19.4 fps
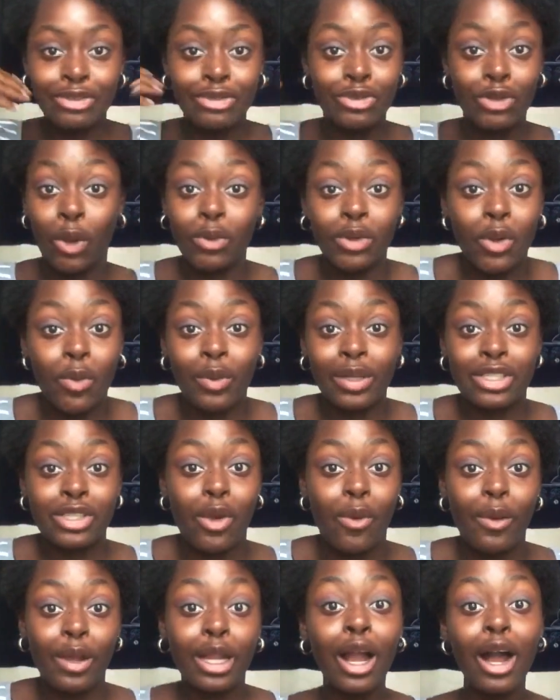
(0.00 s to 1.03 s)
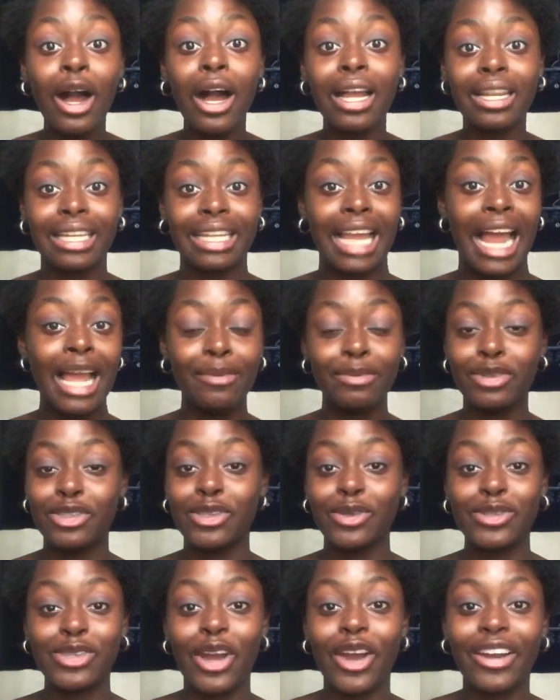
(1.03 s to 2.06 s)
don't know what's going on. Like, I'm just
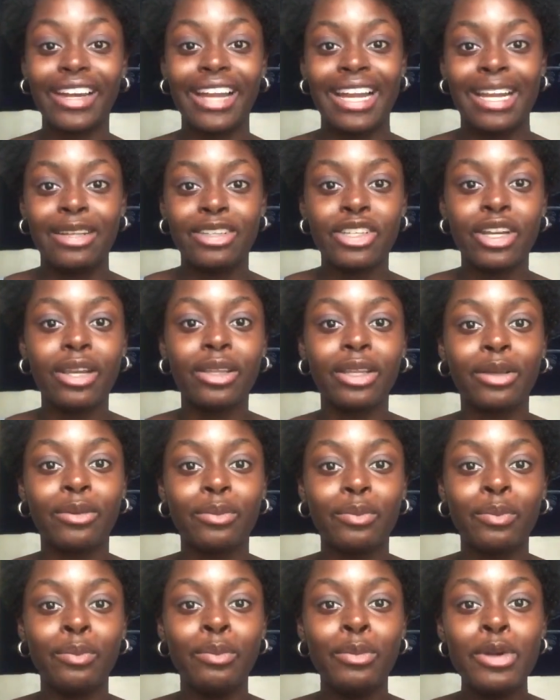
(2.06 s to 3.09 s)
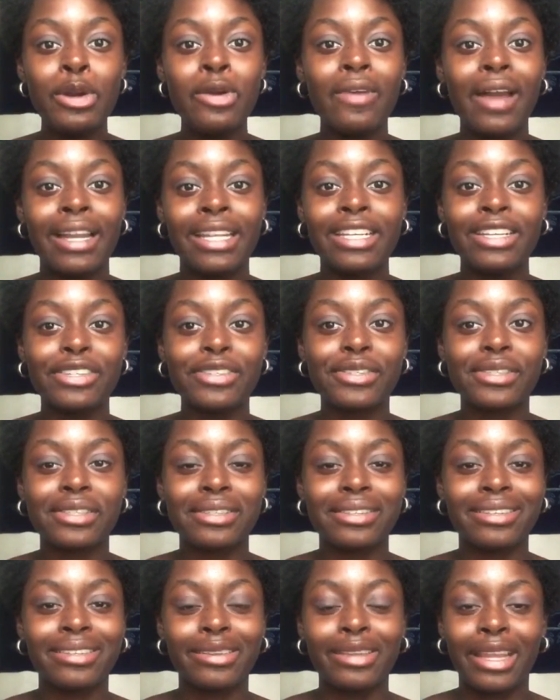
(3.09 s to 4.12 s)
so sorry. And I try to like move, and he just
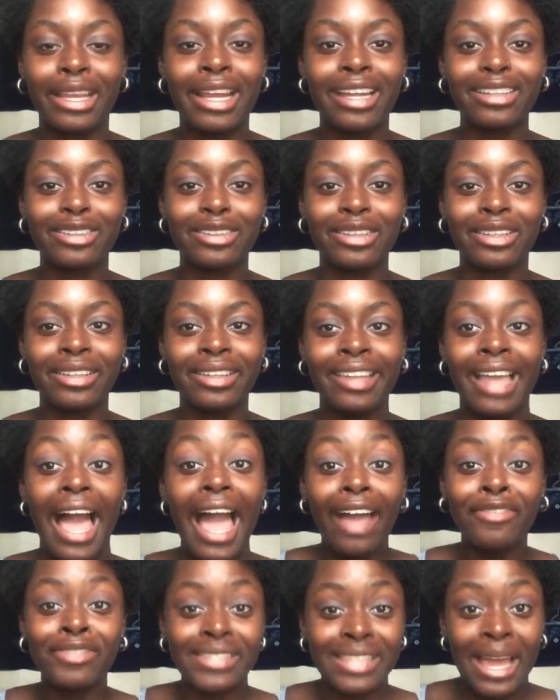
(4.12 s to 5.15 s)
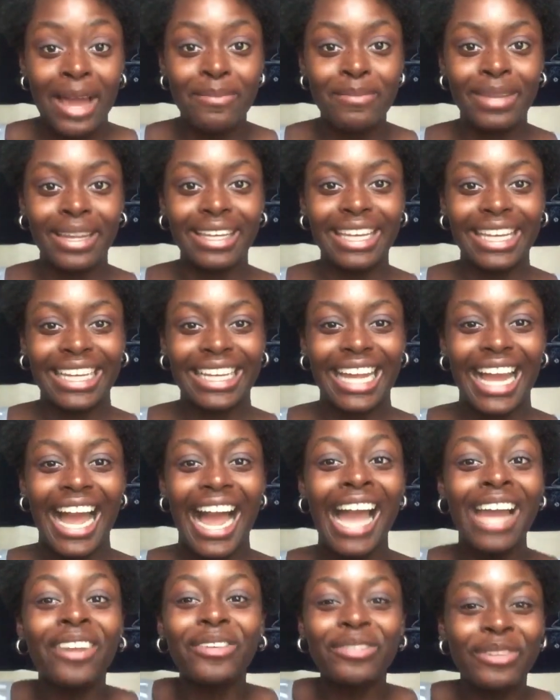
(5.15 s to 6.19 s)
like kind of like laughs at me. Like,
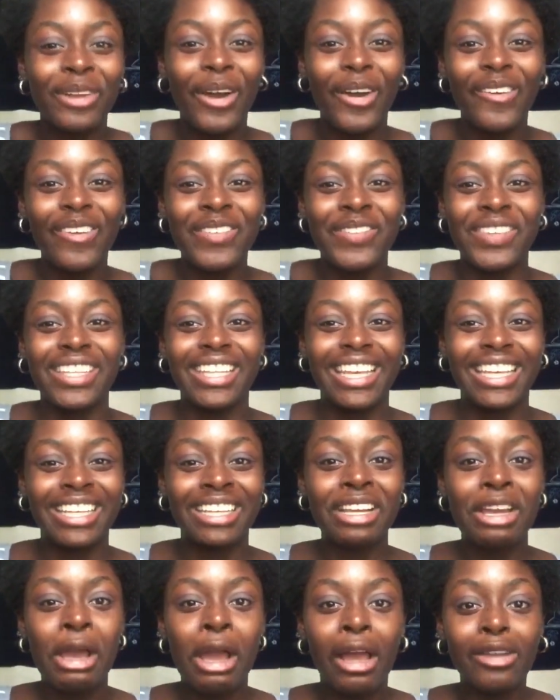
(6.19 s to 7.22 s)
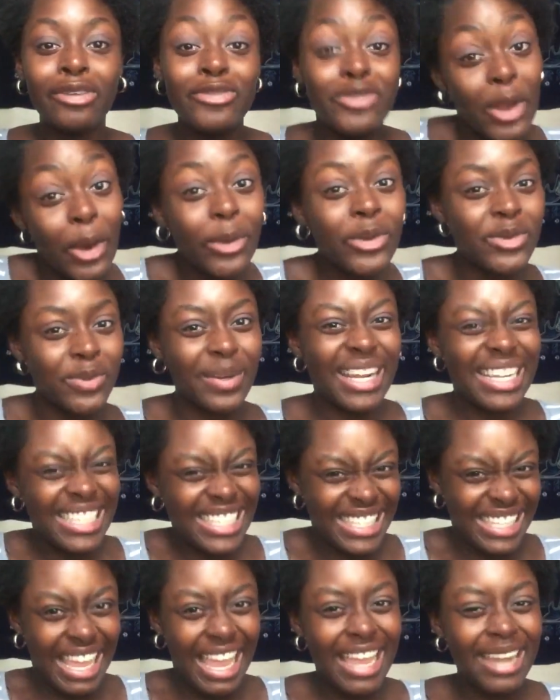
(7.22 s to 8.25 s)
I don't know if he like knows what I
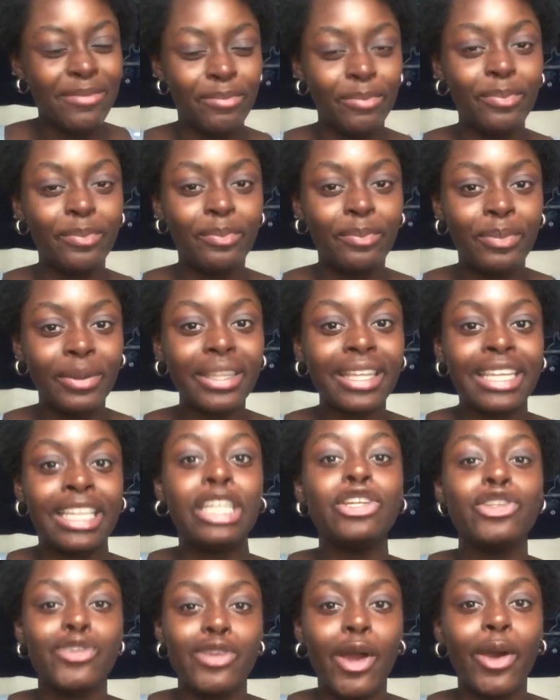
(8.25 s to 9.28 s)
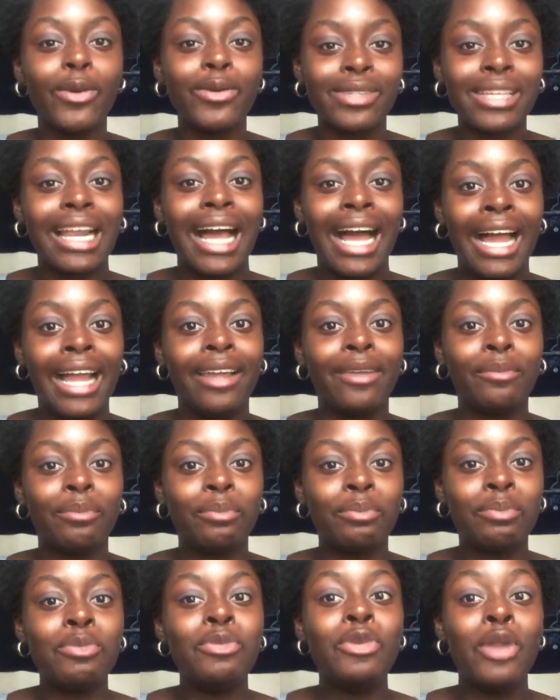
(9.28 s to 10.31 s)
said, but like he knows that I
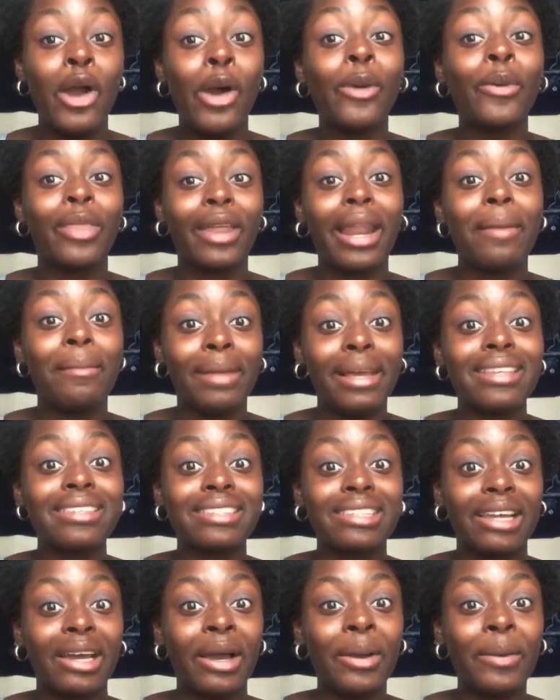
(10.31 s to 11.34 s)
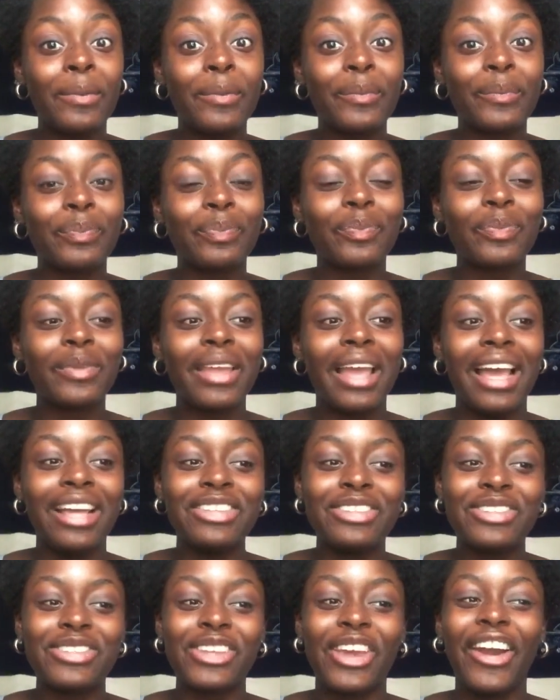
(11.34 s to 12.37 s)
know that I messed up.
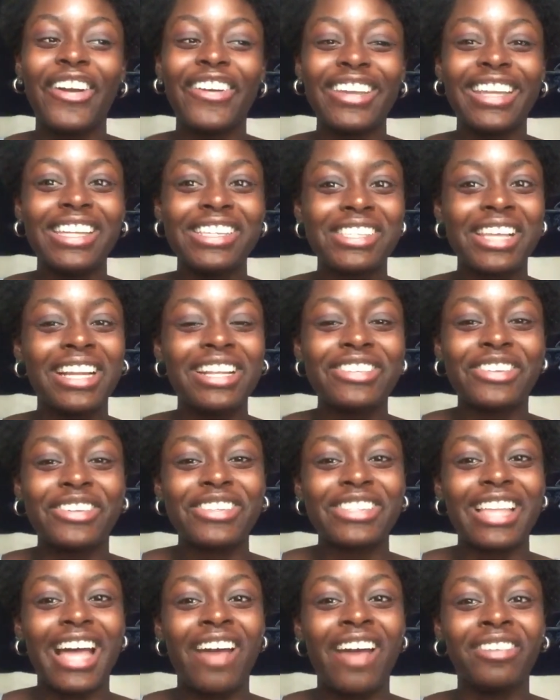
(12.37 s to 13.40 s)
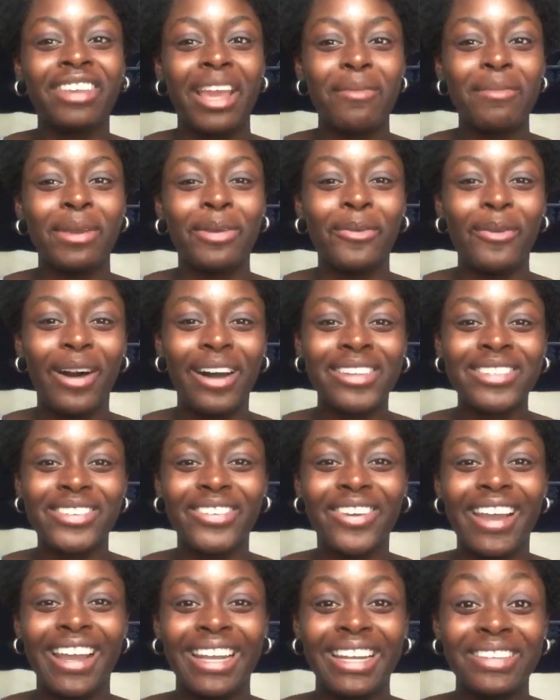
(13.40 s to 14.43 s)
And so he just kind of starts laughing at me and walks
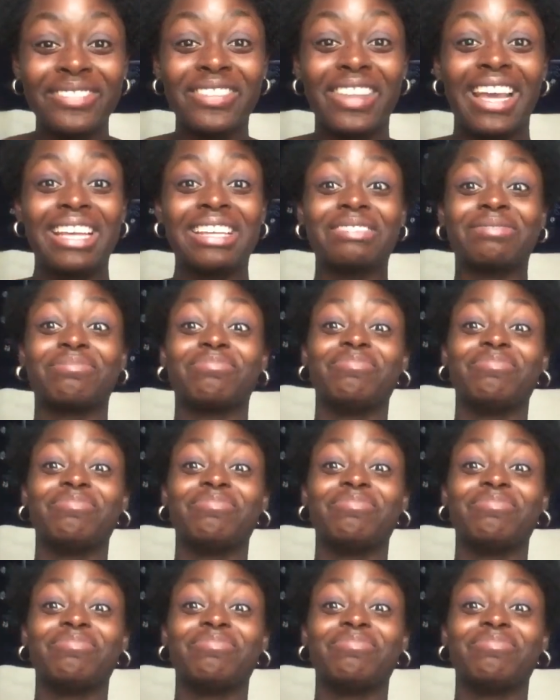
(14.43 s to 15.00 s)
away, and I'm like,